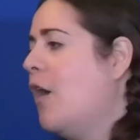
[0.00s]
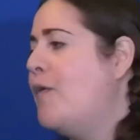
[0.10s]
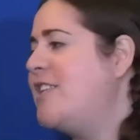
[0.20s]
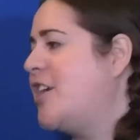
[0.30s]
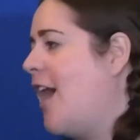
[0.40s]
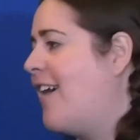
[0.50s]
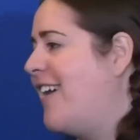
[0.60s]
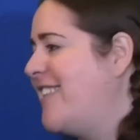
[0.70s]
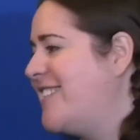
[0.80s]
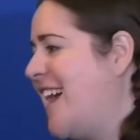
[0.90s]
we talk
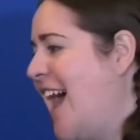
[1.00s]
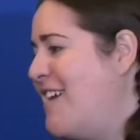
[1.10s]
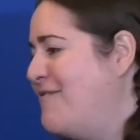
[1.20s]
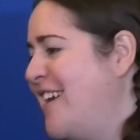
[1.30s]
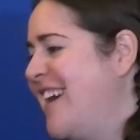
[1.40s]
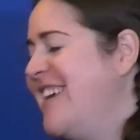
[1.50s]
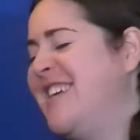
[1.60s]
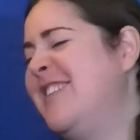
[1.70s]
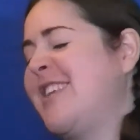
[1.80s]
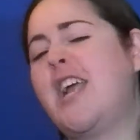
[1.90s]
all the time. What are you?
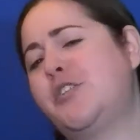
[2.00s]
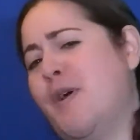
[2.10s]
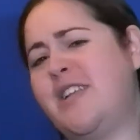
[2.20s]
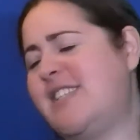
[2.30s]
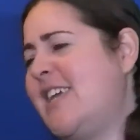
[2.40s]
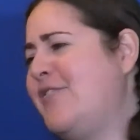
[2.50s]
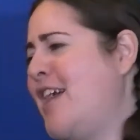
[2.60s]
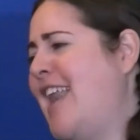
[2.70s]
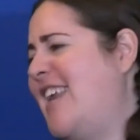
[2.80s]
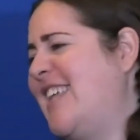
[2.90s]
He goes, I just wanted to see if you
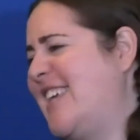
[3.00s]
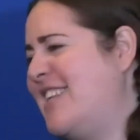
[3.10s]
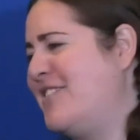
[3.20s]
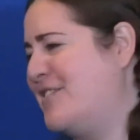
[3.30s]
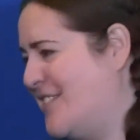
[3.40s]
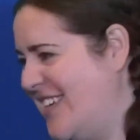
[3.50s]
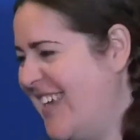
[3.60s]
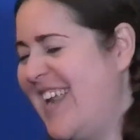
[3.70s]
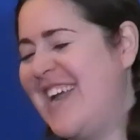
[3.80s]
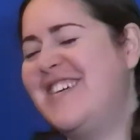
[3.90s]
had anything new.
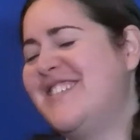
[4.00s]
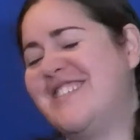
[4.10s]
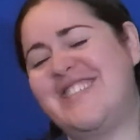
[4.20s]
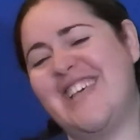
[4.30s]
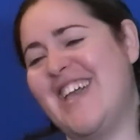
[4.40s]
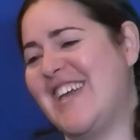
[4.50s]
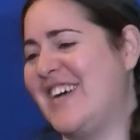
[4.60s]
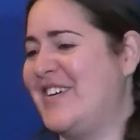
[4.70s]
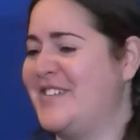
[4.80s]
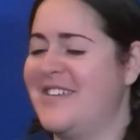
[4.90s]
And oh, I was that's just awesome. like,
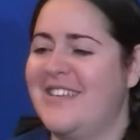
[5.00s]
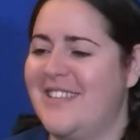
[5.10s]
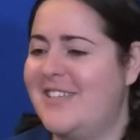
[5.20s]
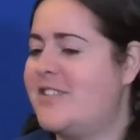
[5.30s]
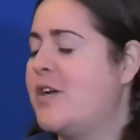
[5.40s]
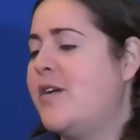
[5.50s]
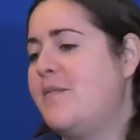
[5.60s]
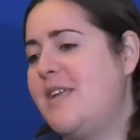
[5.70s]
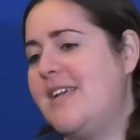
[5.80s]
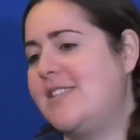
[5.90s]
oh, that. So I
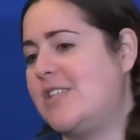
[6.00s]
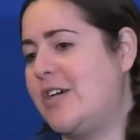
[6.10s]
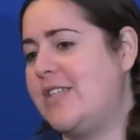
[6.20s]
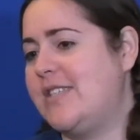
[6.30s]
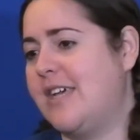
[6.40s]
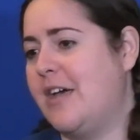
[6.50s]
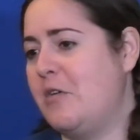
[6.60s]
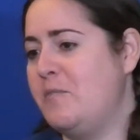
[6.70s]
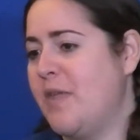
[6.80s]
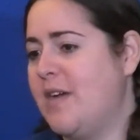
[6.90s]
mean, it's good
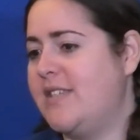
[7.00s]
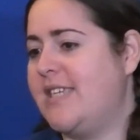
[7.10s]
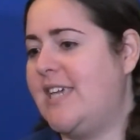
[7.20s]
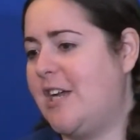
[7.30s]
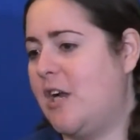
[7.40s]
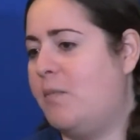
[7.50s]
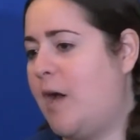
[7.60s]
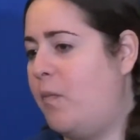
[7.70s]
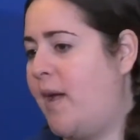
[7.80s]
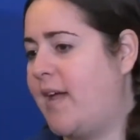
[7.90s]
to to hear
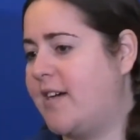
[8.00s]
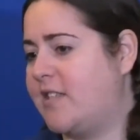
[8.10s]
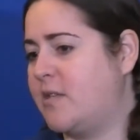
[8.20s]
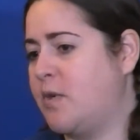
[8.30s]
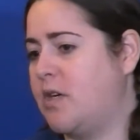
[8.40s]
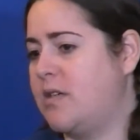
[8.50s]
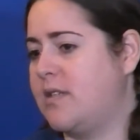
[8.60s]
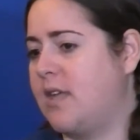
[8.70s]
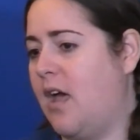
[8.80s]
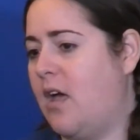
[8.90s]
about my
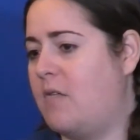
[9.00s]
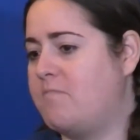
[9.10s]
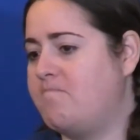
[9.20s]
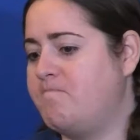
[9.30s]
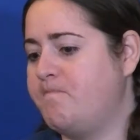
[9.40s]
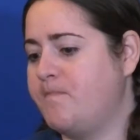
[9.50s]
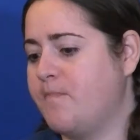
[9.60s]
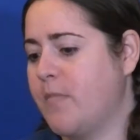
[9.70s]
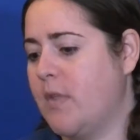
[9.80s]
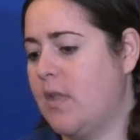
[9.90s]
customers. Um,
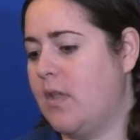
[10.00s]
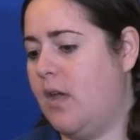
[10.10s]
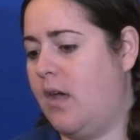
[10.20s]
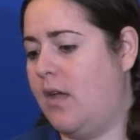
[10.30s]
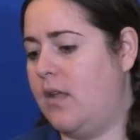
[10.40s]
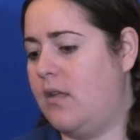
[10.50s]
uh,